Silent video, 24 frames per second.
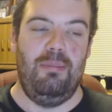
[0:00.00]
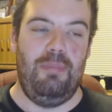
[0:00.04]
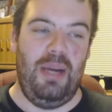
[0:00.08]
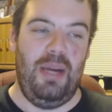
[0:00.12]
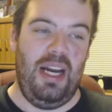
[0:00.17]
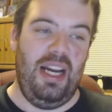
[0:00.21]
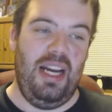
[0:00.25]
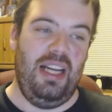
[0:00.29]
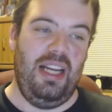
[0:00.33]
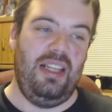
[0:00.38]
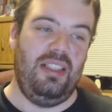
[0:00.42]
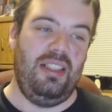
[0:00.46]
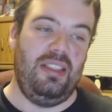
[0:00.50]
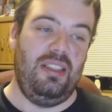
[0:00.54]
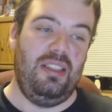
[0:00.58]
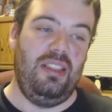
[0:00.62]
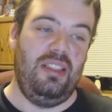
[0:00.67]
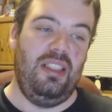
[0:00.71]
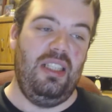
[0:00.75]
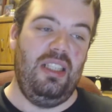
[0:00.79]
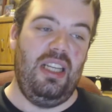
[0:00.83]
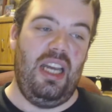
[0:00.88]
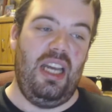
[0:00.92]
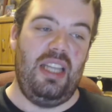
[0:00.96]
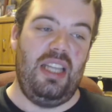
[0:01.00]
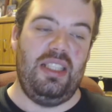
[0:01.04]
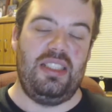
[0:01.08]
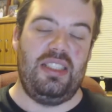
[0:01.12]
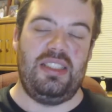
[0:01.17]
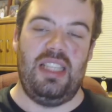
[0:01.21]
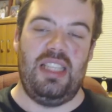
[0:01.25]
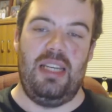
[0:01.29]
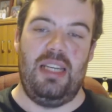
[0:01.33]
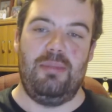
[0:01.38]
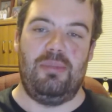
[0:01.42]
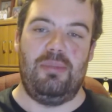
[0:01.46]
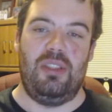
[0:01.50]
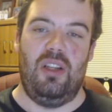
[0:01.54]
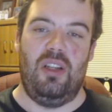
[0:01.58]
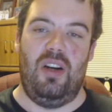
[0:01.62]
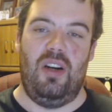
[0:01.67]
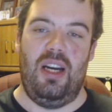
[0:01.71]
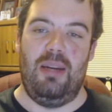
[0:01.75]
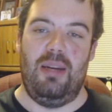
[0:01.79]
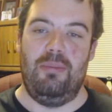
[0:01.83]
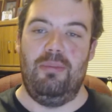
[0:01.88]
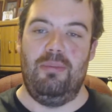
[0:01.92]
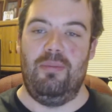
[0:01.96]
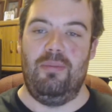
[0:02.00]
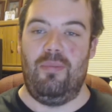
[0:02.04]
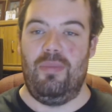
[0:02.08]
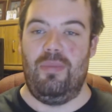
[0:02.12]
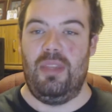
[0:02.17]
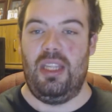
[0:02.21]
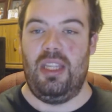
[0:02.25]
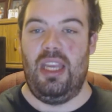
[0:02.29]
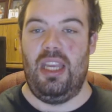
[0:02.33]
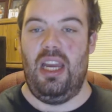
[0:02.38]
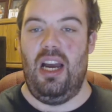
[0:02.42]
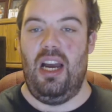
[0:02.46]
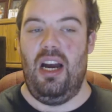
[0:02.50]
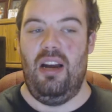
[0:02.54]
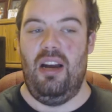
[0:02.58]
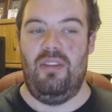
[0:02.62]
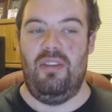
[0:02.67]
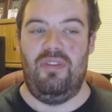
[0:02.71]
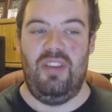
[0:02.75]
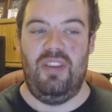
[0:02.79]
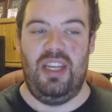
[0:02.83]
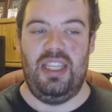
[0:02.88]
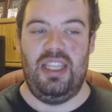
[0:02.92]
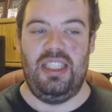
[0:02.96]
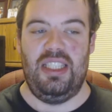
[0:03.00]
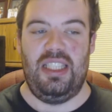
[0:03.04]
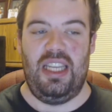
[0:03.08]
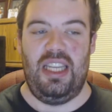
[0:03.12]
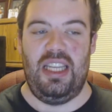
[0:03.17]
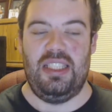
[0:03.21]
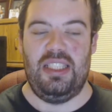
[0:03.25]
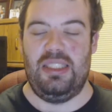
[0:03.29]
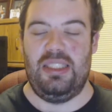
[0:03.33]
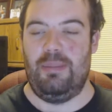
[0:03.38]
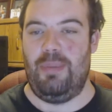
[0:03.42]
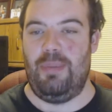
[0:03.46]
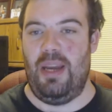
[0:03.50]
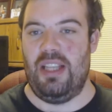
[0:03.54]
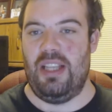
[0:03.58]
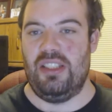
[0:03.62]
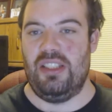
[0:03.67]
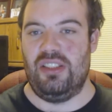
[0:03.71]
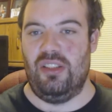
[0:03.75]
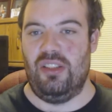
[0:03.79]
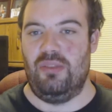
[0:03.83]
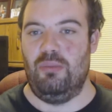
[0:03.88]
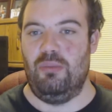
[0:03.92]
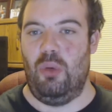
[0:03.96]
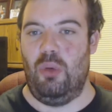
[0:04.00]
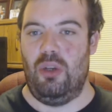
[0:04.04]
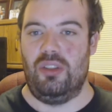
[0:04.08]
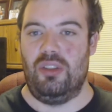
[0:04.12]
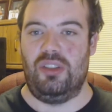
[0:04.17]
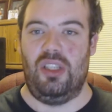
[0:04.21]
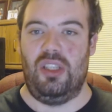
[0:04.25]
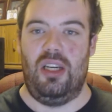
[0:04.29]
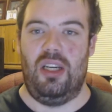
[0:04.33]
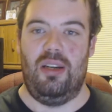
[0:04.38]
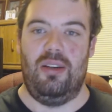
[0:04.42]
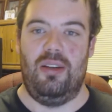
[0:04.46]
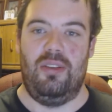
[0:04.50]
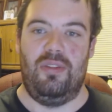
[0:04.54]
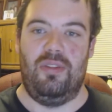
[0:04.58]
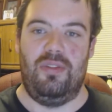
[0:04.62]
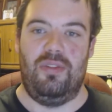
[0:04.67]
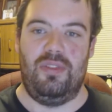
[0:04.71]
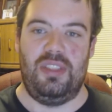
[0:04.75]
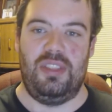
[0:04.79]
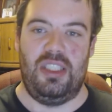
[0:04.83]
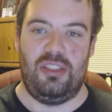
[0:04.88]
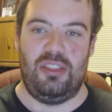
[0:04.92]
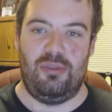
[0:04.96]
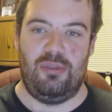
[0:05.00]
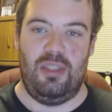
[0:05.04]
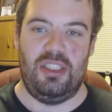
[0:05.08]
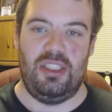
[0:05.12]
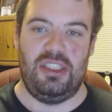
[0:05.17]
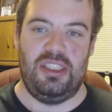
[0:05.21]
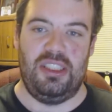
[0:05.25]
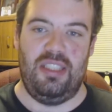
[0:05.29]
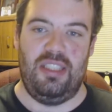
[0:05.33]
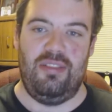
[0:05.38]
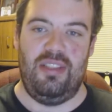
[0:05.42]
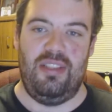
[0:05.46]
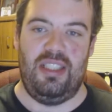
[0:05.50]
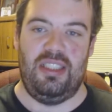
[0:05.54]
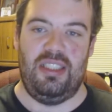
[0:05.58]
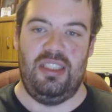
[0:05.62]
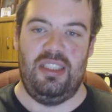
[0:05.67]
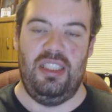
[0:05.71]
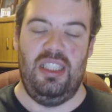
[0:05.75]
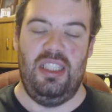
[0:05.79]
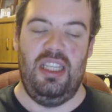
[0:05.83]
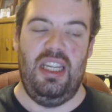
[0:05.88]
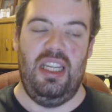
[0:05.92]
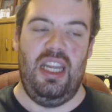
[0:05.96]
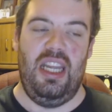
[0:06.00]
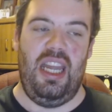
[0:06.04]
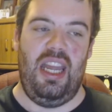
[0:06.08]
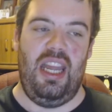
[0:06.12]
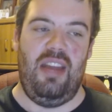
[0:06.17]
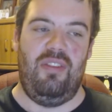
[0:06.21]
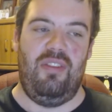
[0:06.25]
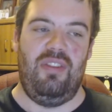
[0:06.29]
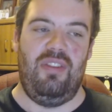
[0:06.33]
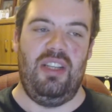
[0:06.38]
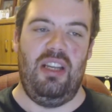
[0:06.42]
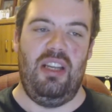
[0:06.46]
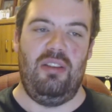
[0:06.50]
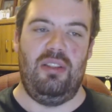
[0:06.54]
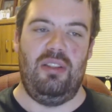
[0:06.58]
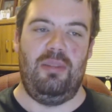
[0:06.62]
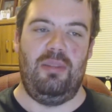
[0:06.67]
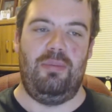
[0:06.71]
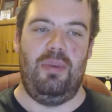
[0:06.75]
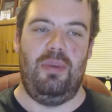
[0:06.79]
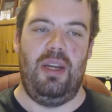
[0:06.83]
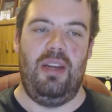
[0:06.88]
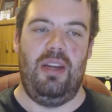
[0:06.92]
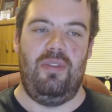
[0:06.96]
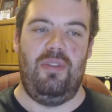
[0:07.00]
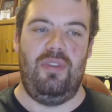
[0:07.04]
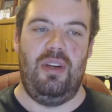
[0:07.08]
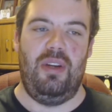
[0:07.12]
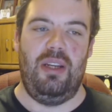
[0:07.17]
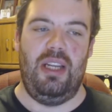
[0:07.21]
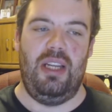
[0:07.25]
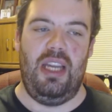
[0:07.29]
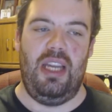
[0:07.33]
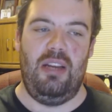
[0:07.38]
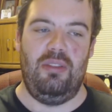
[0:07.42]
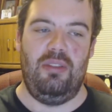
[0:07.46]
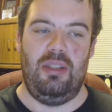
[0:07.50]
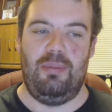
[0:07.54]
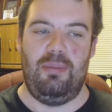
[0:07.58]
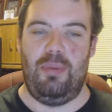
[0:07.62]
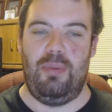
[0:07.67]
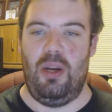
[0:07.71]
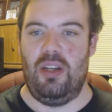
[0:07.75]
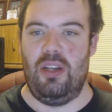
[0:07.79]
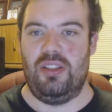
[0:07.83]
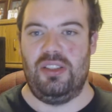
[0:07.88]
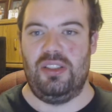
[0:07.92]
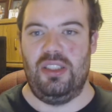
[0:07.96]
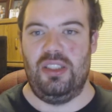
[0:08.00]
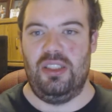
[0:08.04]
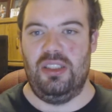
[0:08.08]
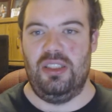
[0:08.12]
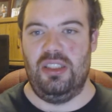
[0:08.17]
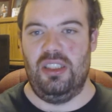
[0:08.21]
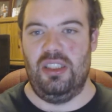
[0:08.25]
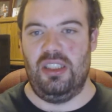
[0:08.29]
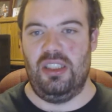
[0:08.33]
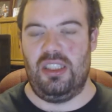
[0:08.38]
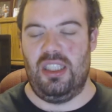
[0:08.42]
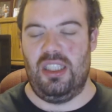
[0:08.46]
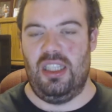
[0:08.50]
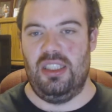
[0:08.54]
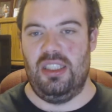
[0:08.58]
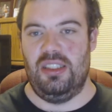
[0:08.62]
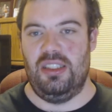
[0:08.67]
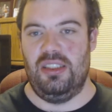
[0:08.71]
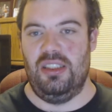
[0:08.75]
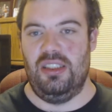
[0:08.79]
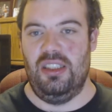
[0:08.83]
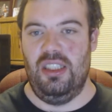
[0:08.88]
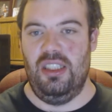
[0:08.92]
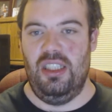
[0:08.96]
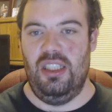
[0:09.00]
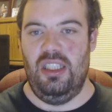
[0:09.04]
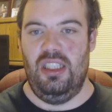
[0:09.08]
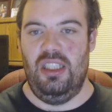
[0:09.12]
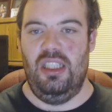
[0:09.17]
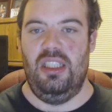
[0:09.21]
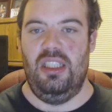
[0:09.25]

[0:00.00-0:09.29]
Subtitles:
But at the same time, I think it depends on what type of situation they're in. If an elderly person can,